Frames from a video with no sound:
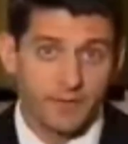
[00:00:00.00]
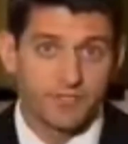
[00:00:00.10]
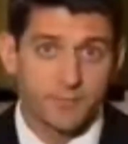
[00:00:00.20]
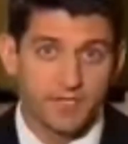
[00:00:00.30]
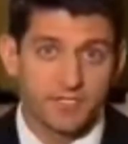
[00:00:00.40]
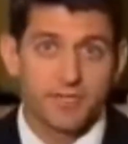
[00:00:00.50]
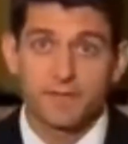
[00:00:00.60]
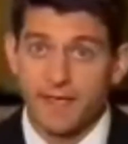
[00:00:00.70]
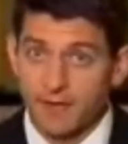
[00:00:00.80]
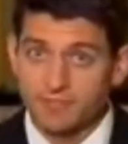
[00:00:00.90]
balanced budget
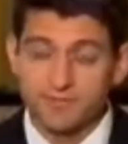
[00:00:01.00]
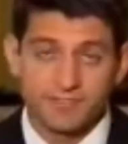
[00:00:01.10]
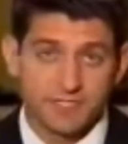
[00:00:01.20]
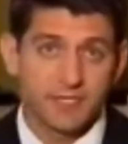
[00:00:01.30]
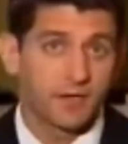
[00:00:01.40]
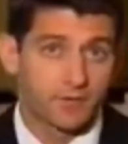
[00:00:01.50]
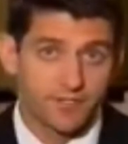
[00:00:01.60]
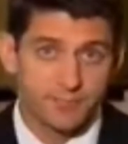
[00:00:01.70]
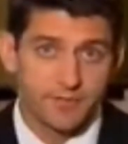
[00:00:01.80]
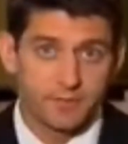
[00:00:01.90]
in the House and the Senate
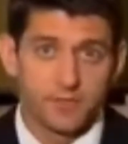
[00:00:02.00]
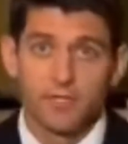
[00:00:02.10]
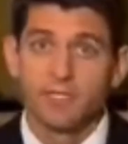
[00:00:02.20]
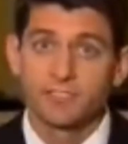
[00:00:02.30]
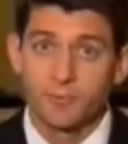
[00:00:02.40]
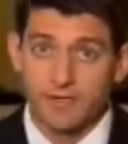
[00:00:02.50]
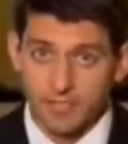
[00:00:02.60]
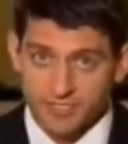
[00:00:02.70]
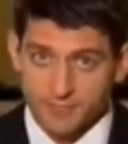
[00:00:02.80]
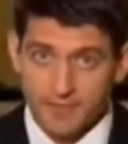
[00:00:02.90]
under this bill. So we
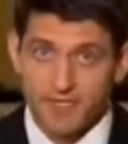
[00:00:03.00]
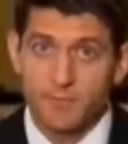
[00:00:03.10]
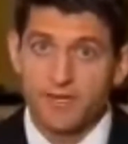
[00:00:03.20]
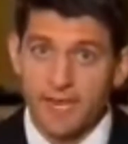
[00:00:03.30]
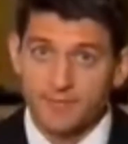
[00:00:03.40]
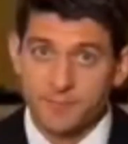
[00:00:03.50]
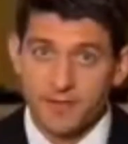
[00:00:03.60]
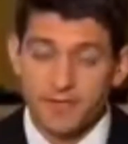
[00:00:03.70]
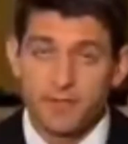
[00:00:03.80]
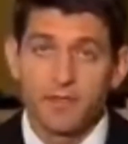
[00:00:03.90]
cut spending, we cap
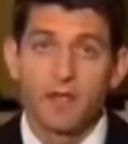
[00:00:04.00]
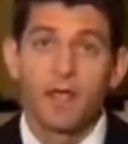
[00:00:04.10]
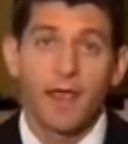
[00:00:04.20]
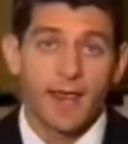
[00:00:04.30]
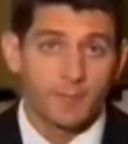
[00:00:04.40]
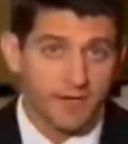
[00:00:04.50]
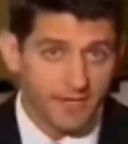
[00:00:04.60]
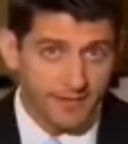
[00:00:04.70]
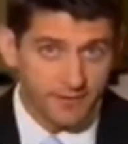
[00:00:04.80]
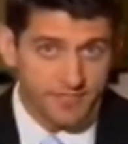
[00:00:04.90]
spending, and we get
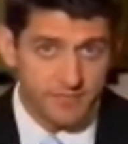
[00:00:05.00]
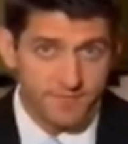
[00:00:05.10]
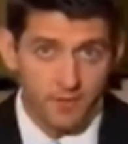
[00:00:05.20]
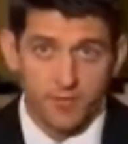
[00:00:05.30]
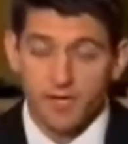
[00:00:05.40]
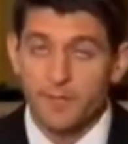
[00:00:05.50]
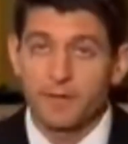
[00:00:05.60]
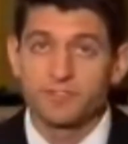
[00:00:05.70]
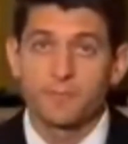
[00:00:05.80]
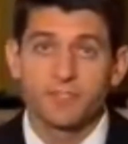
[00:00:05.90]
a guaranteed vote on a
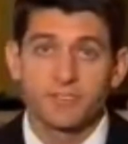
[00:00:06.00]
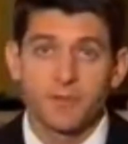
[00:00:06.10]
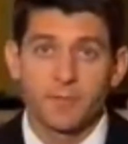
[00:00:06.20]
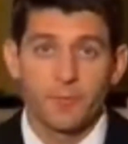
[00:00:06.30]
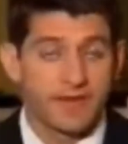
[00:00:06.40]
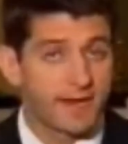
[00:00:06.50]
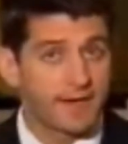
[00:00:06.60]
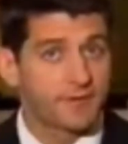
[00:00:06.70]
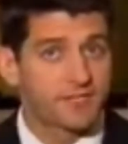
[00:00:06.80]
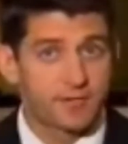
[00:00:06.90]
balanced budget amendment. We can't
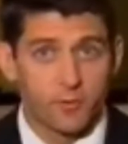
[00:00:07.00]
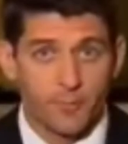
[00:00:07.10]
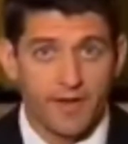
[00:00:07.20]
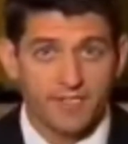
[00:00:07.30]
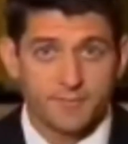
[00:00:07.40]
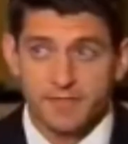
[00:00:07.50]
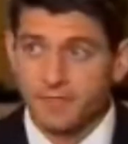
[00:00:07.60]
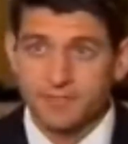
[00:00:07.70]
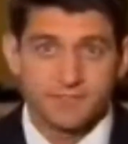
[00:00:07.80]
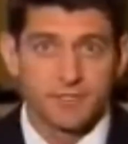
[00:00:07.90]
guarantee it will pass
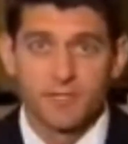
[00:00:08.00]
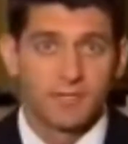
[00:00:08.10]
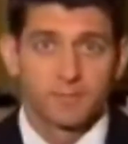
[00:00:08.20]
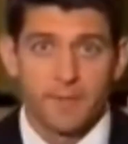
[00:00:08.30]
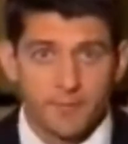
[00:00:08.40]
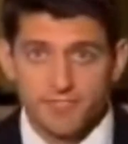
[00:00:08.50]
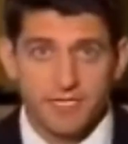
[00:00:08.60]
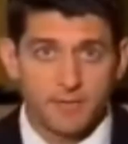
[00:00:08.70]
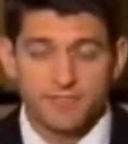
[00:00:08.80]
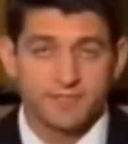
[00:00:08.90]
because members of
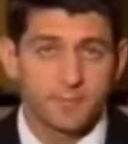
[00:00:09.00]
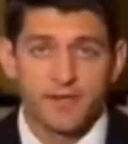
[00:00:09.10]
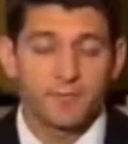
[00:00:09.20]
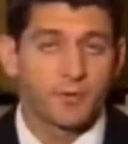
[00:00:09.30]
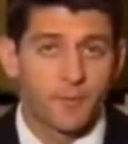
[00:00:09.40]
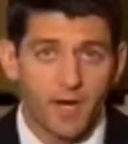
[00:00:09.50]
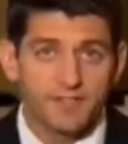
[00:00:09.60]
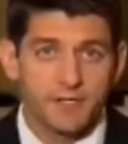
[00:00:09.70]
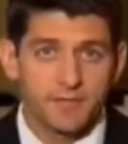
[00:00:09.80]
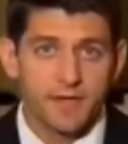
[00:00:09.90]
Congress have to make up their
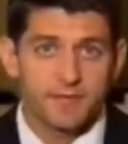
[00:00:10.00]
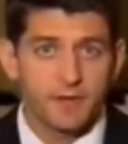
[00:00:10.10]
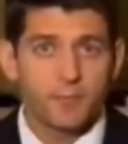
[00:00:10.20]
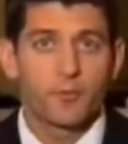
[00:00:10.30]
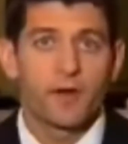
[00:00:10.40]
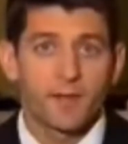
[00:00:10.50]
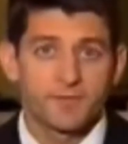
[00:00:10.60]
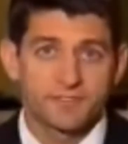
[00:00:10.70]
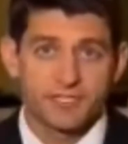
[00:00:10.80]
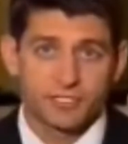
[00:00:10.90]
minds on that. The other point I
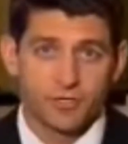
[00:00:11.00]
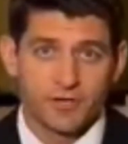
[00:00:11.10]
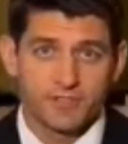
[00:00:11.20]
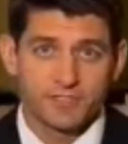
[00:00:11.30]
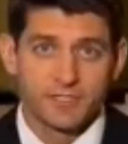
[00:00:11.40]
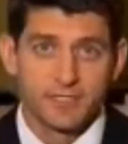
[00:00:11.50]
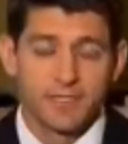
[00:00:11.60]
would say, Sean, is